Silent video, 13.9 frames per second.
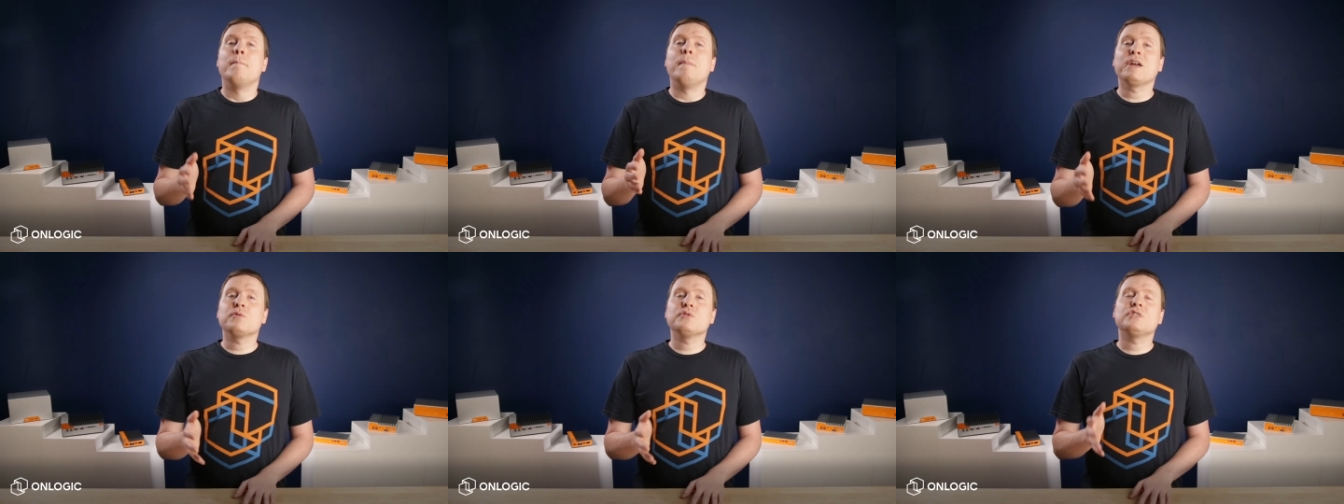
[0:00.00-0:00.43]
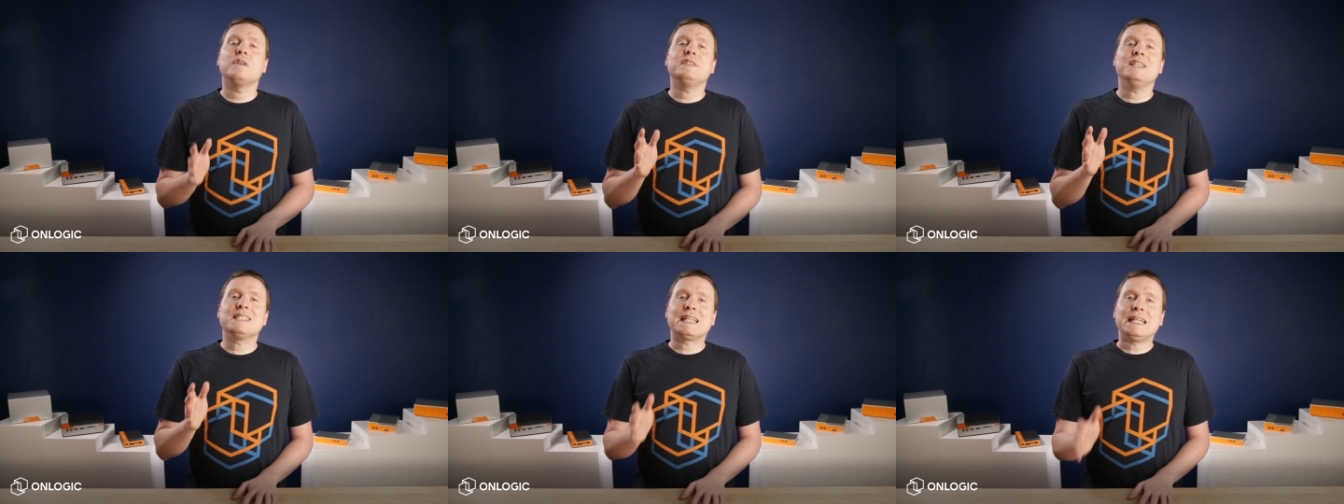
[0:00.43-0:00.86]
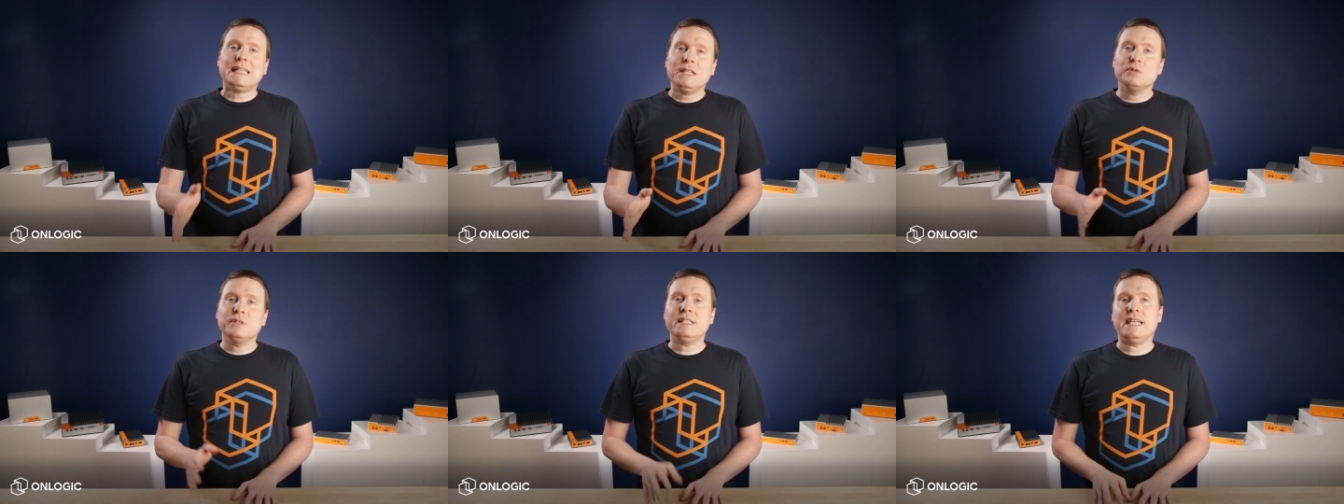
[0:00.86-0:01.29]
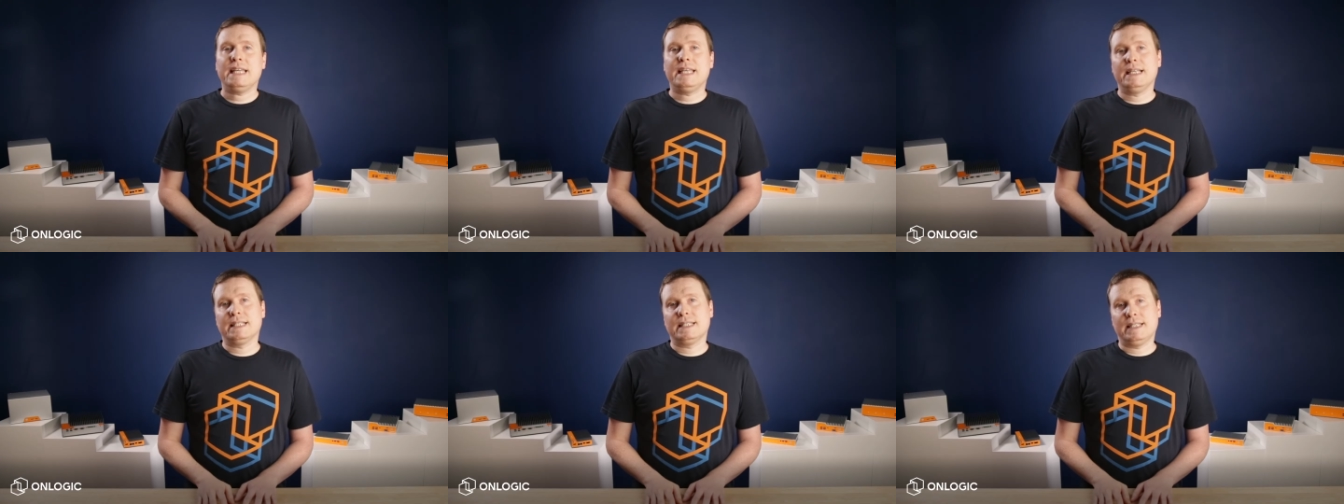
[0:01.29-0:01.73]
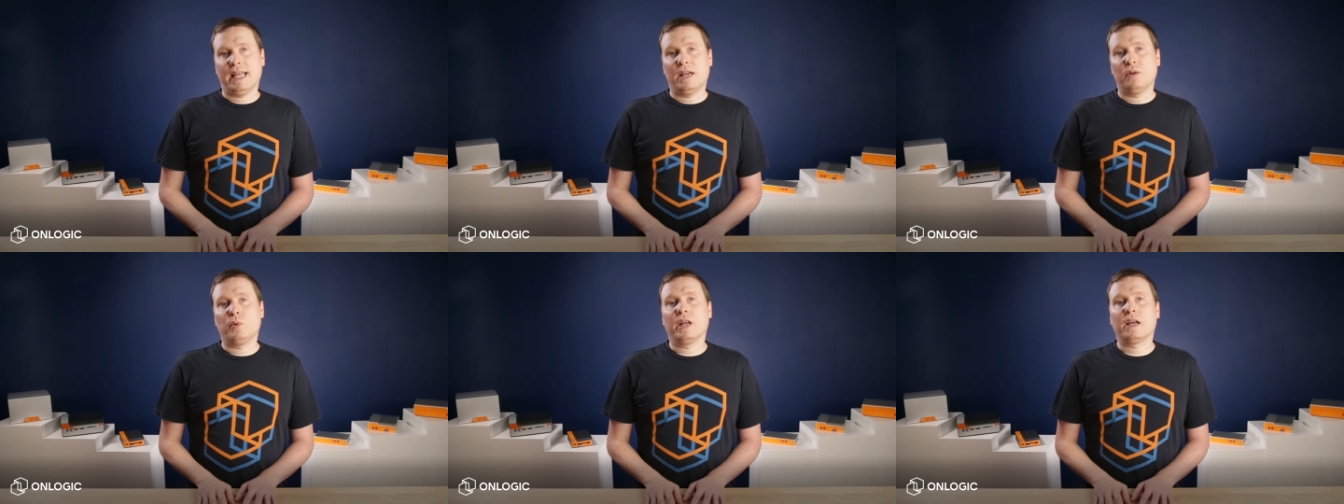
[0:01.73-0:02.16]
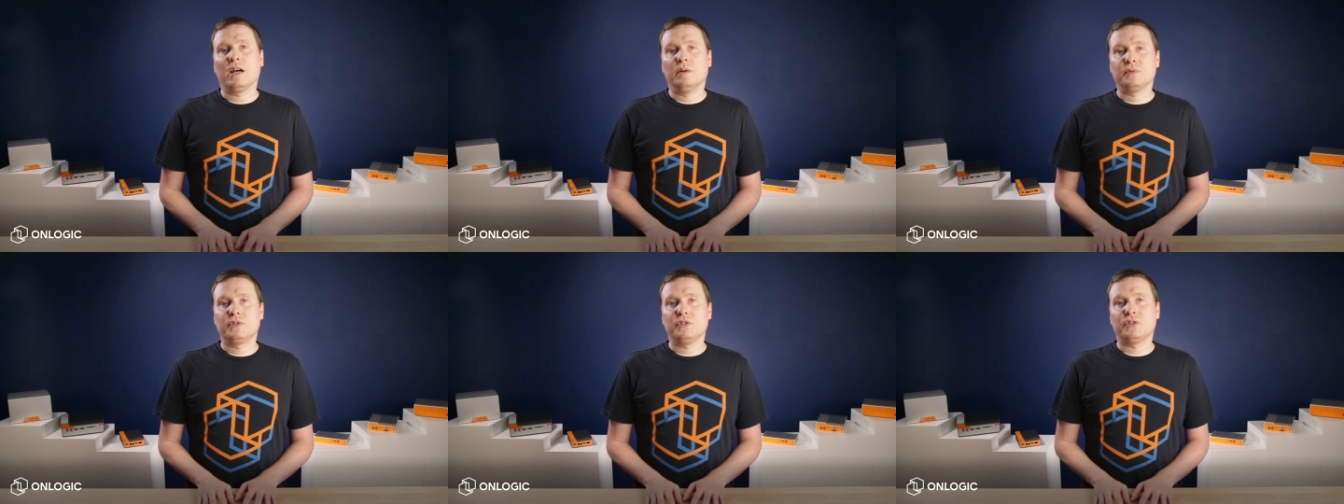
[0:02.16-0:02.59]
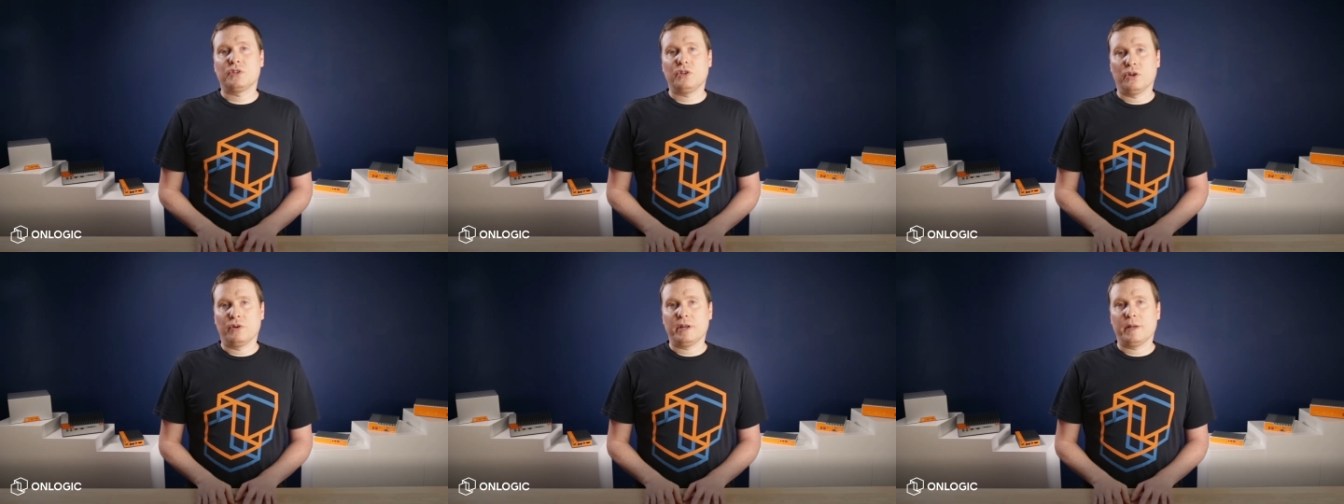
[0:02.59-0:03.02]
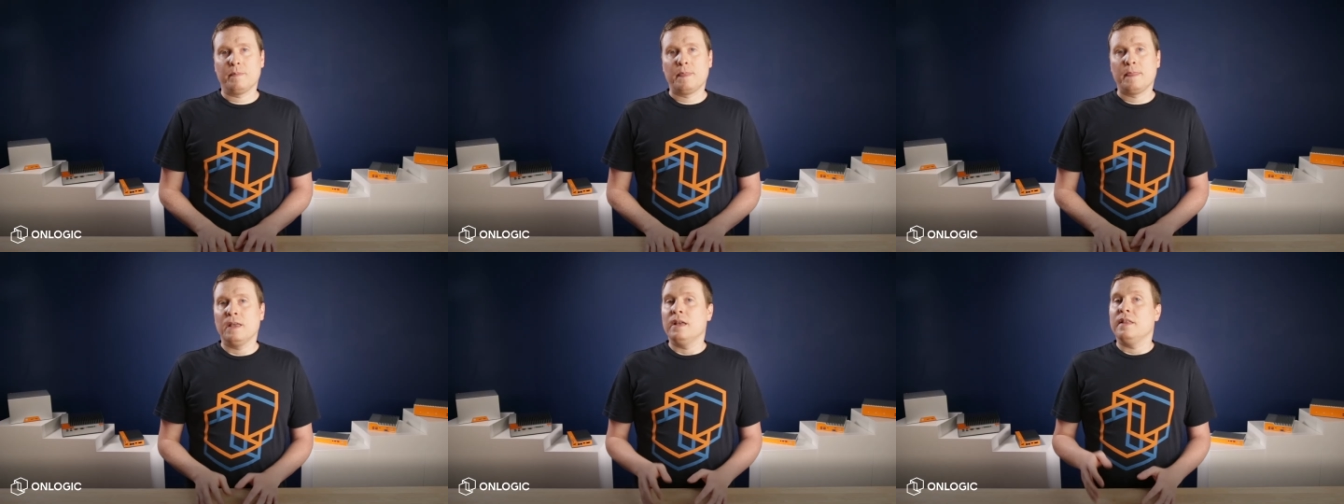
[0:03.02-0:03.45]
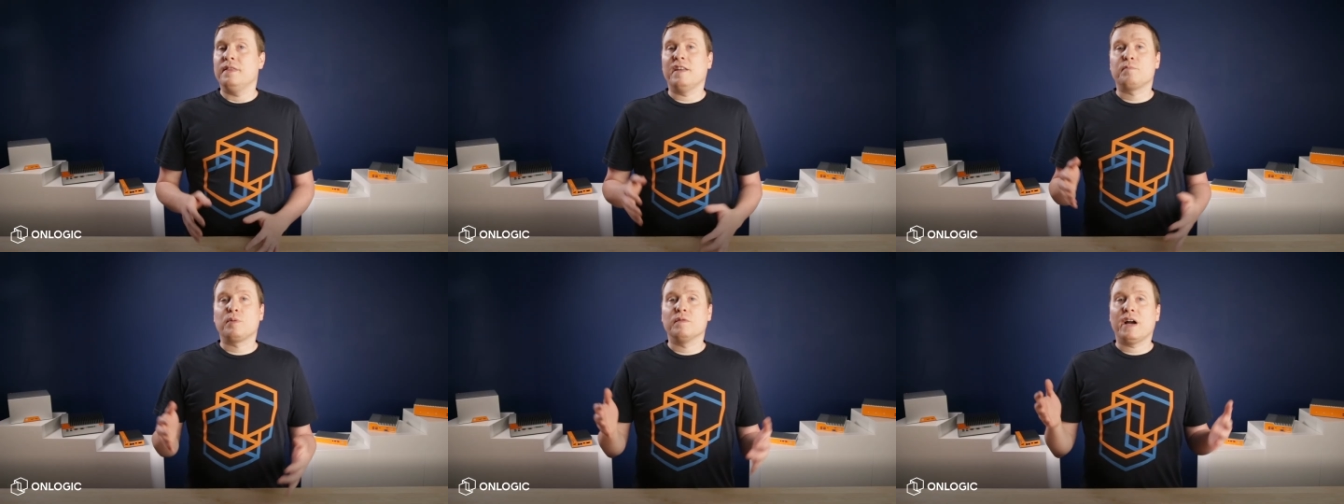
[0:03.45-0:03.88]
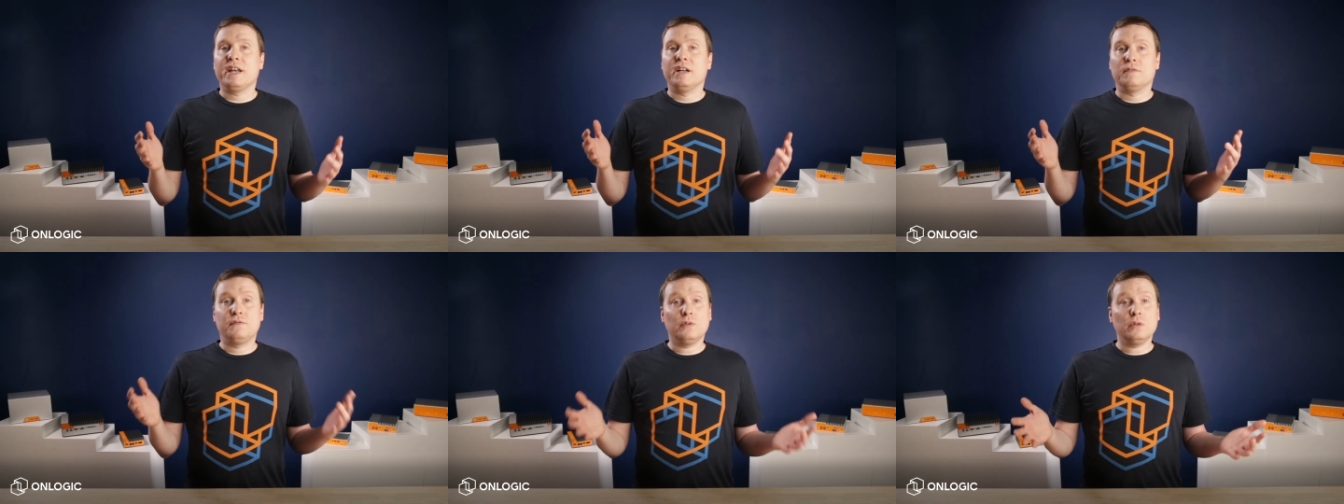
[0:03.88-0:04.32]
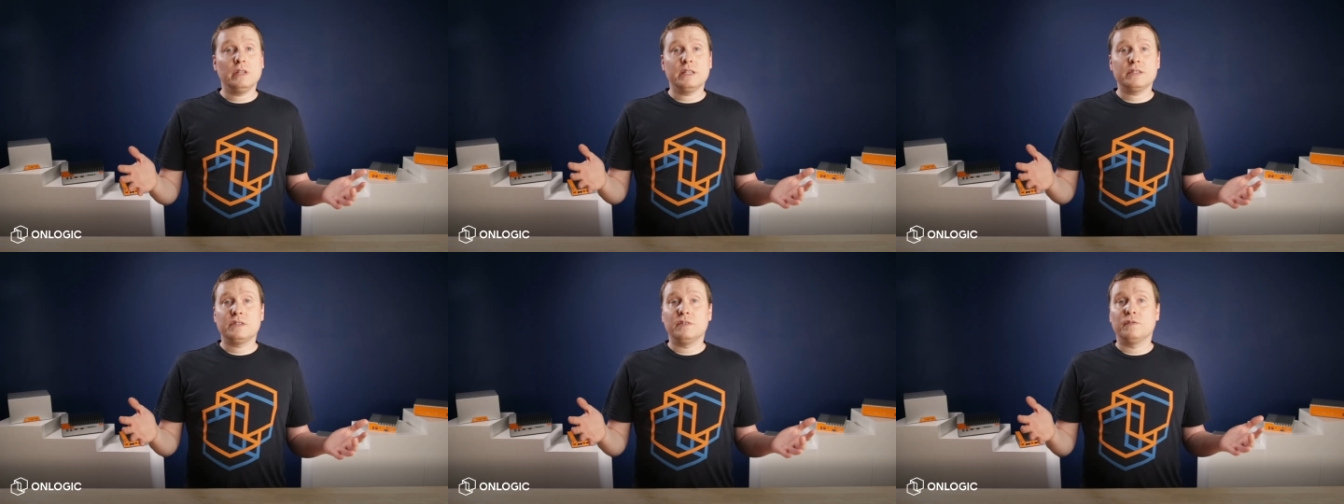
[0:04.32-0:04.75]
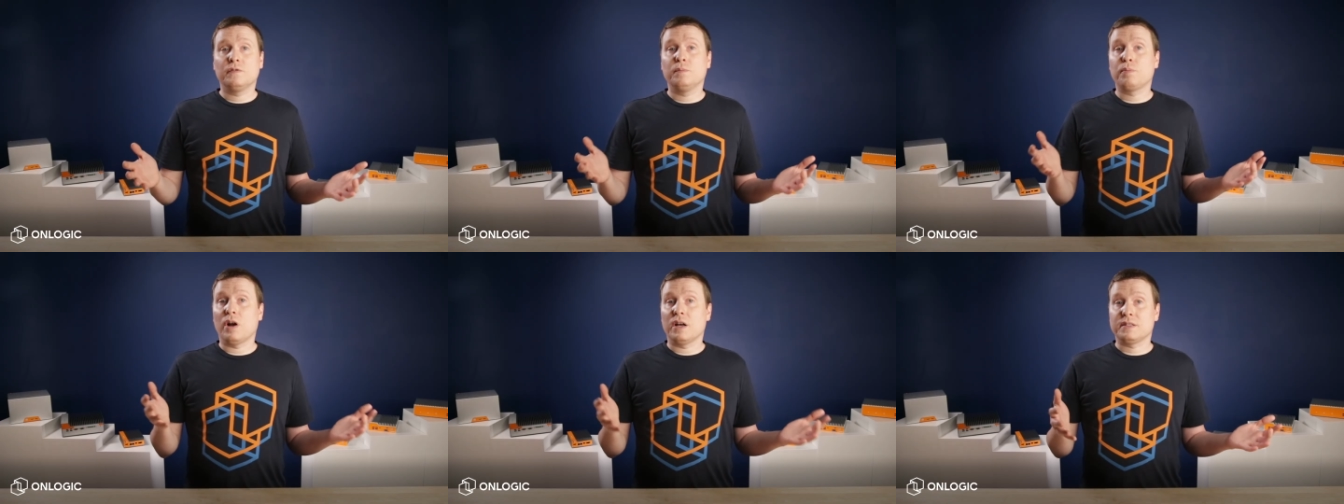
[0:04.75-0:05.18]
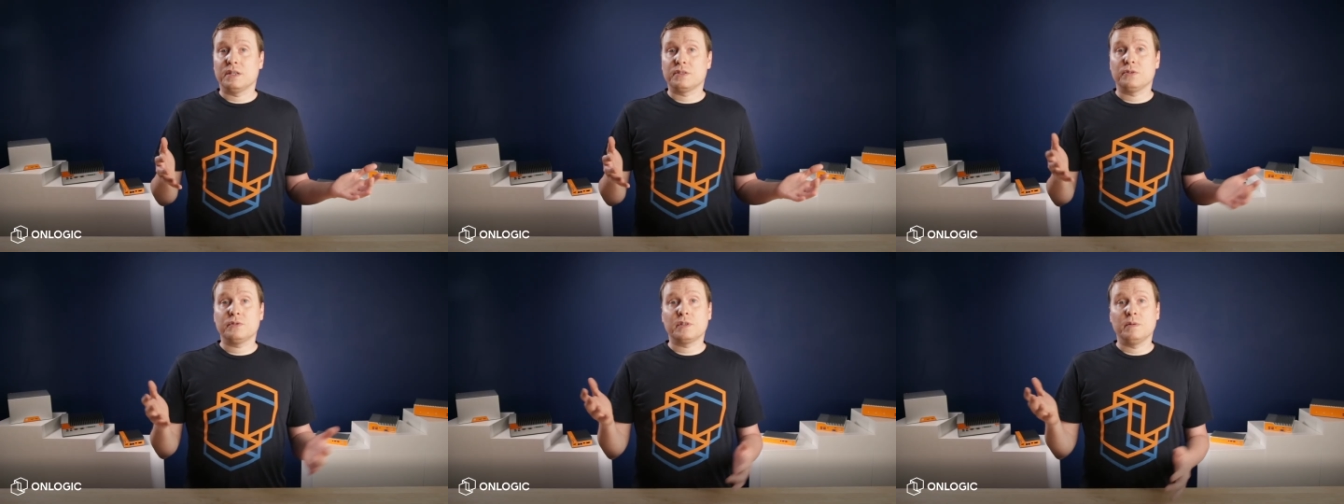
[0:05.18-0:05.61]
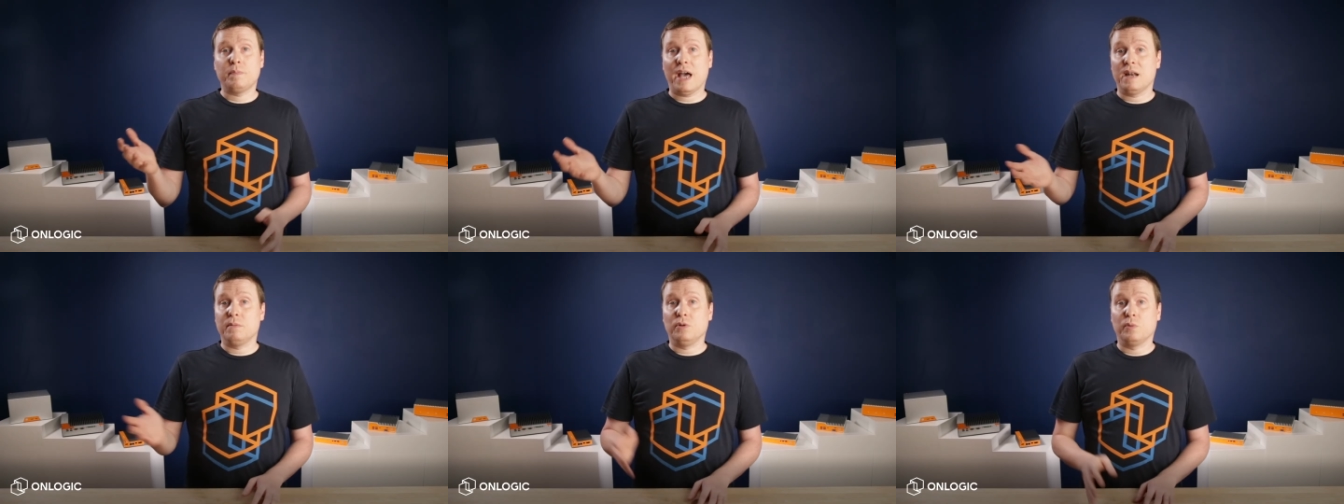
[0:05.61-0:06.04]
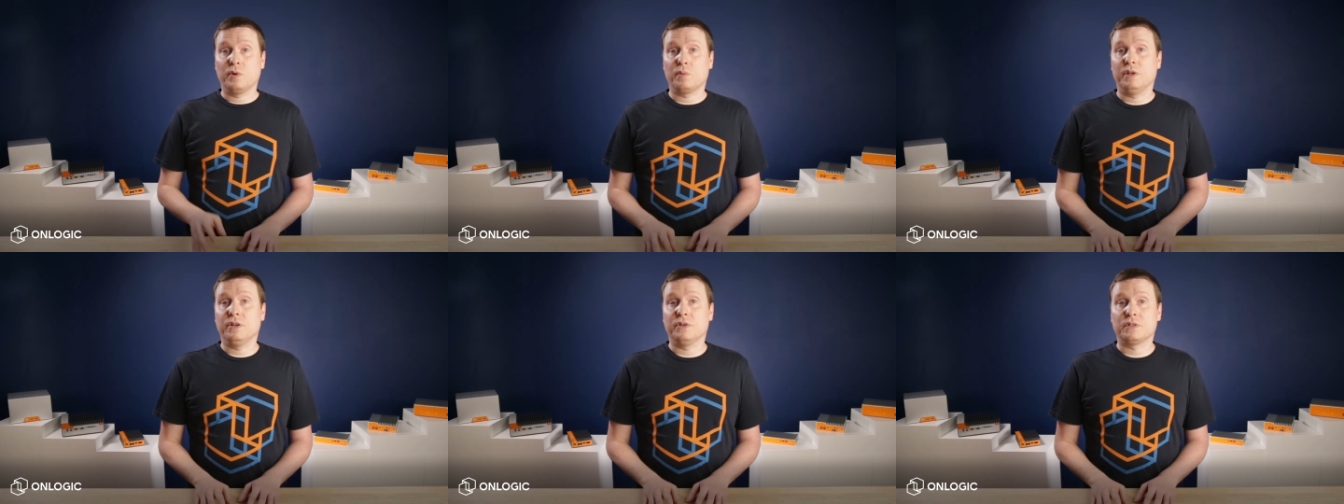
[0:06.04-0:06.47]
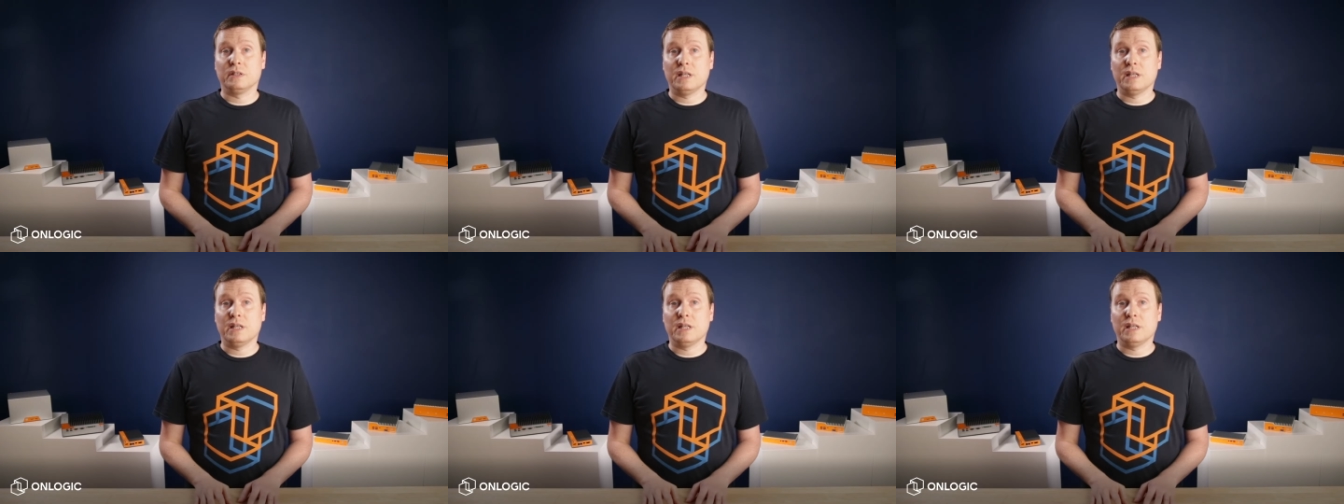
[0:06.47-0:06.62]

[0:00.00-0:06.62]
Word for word: Microsoft is clearly taking a stand when it comes to security. They've provided a full list of processors compatible with Windows